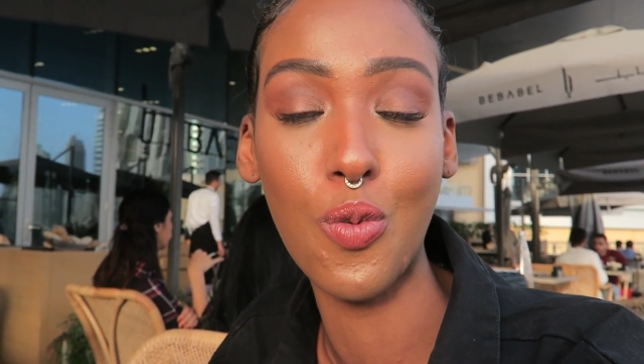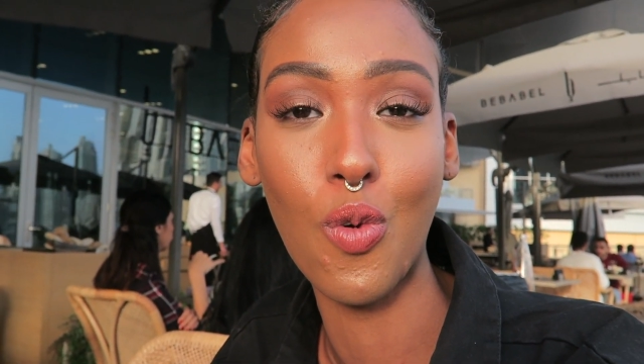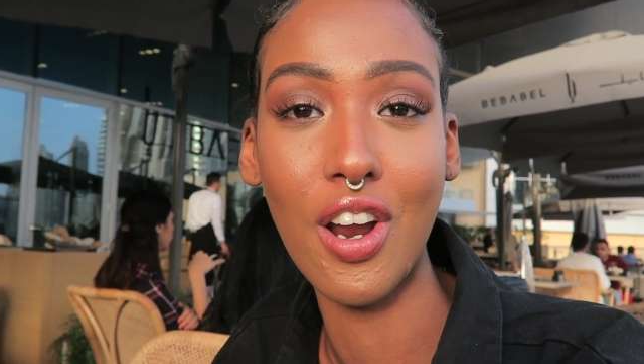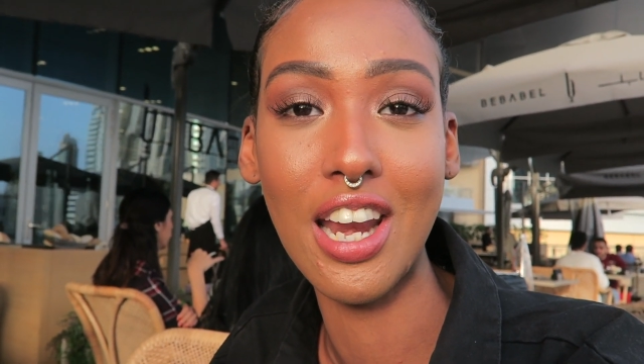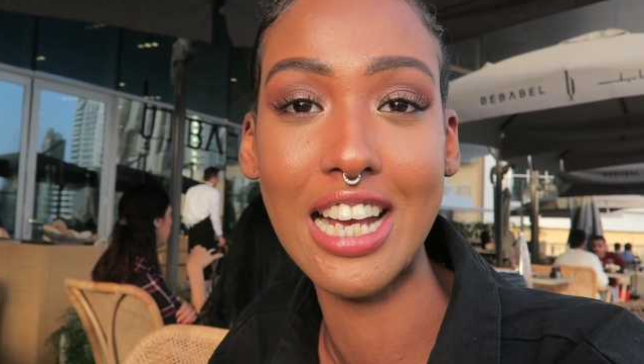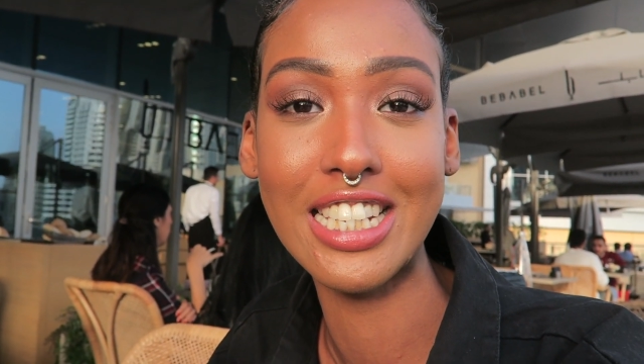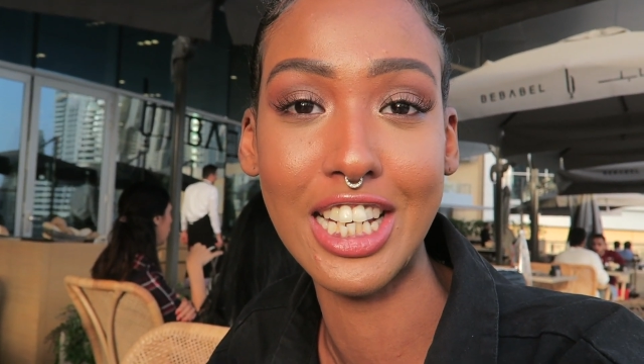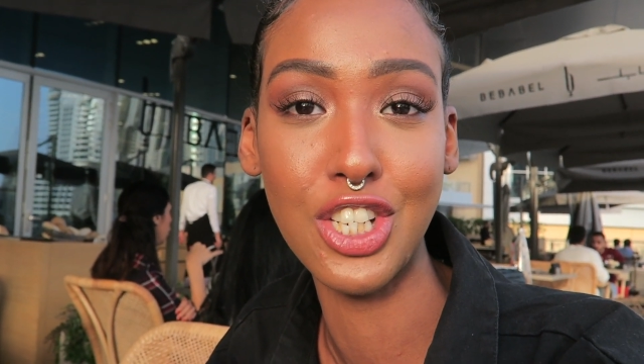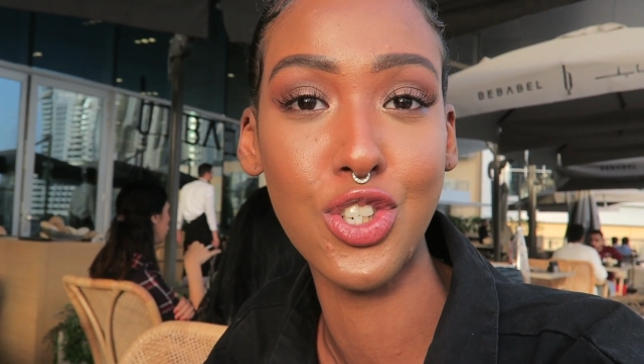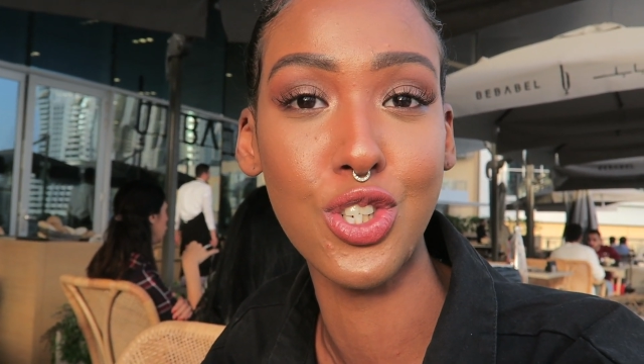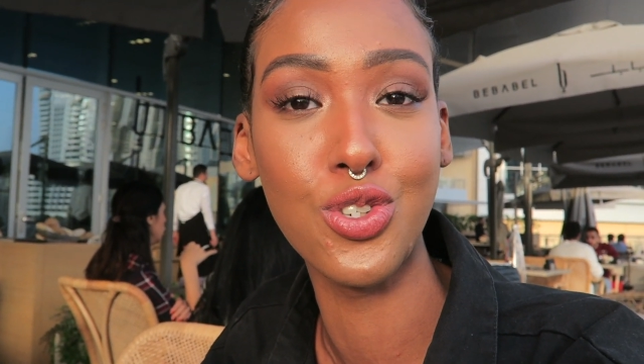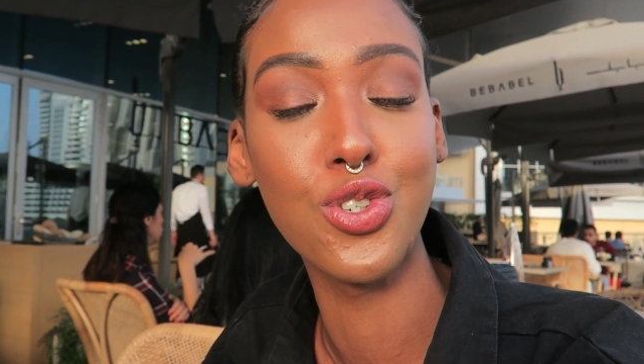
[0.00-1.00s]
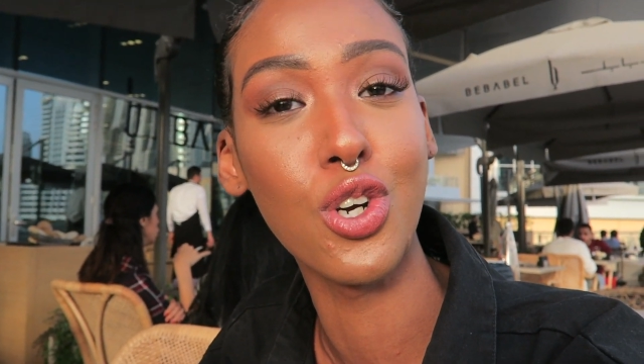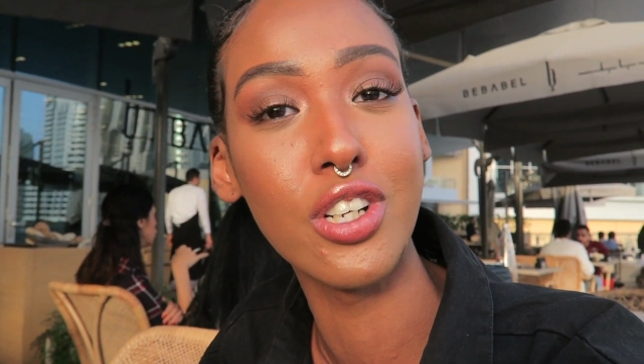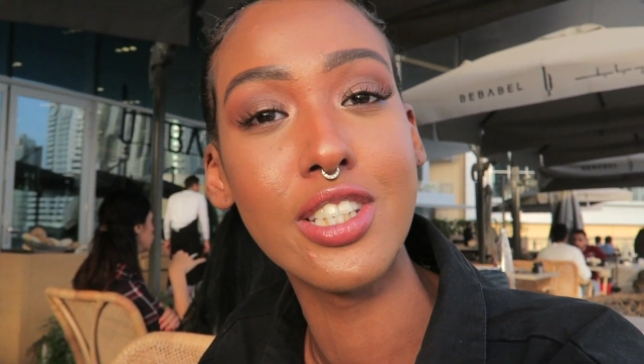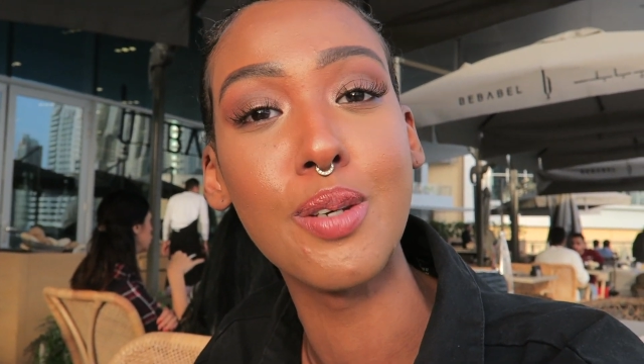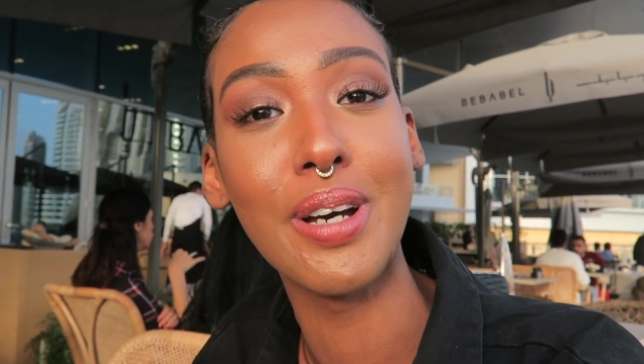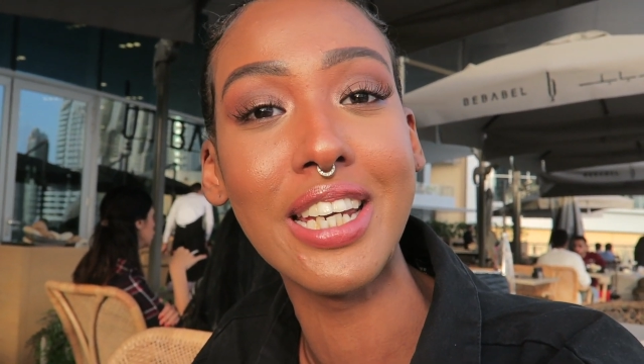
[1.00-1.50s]
don't want attention
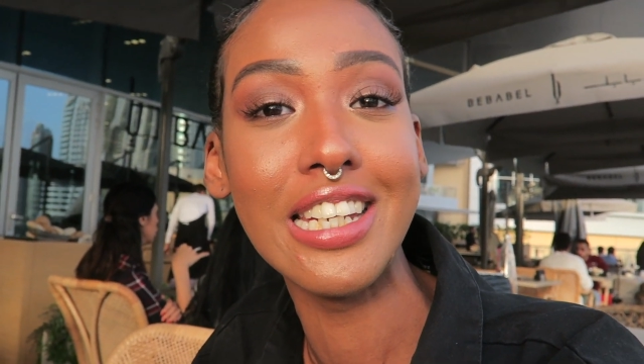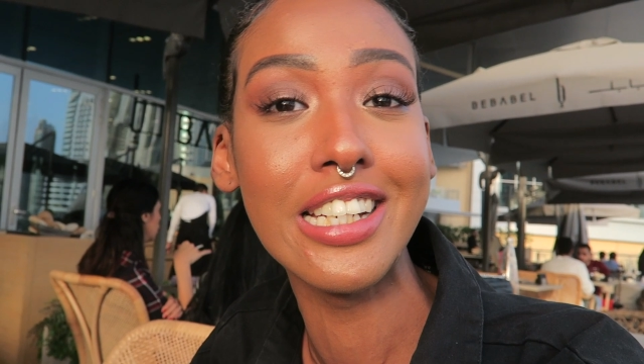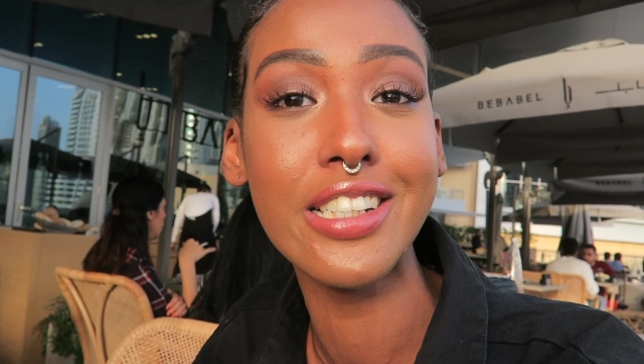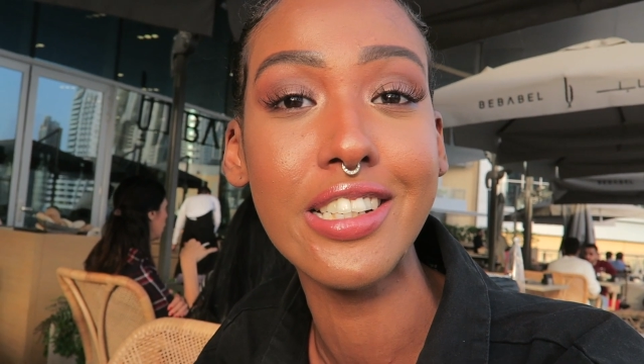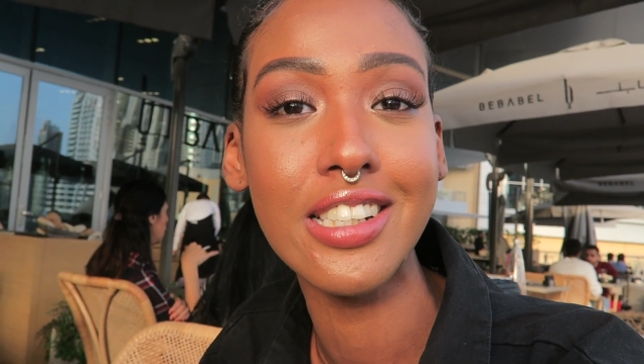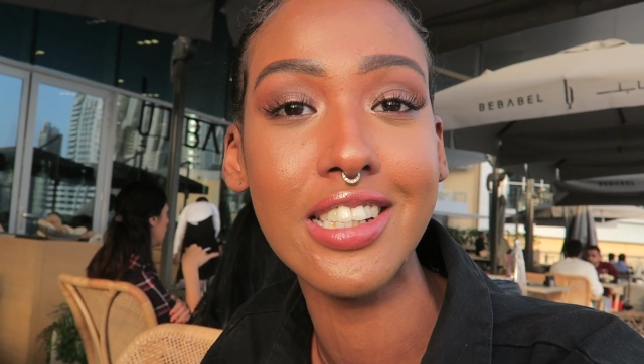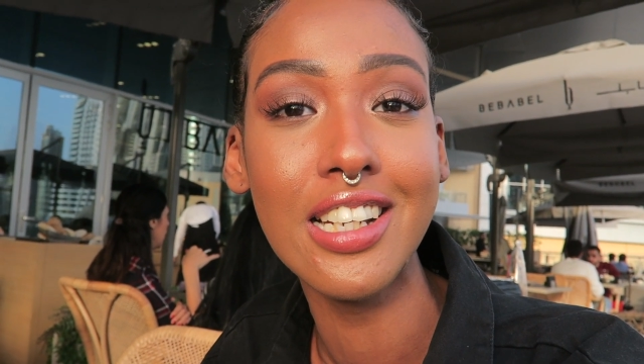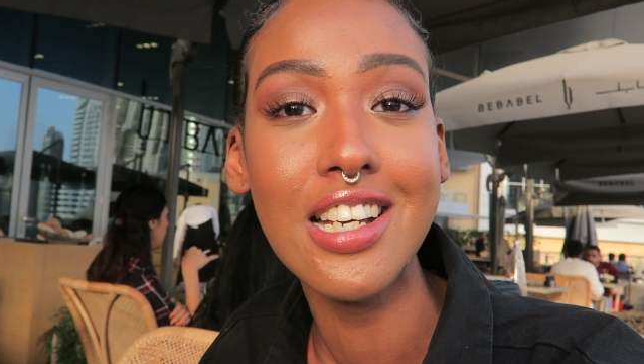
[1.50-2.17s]
drawn to my ears